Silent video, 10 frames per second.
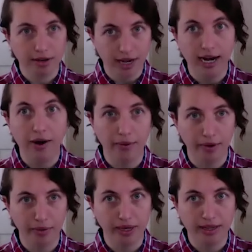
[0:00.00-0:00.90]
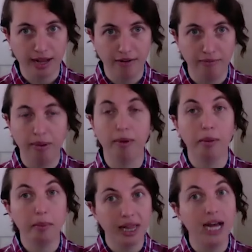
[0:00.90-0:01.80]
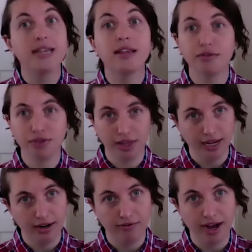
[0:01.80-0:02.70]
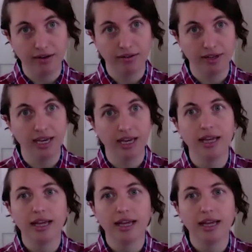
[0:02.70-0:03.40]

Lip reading: 10-hour-a-week staff member, plus affiliated faculty.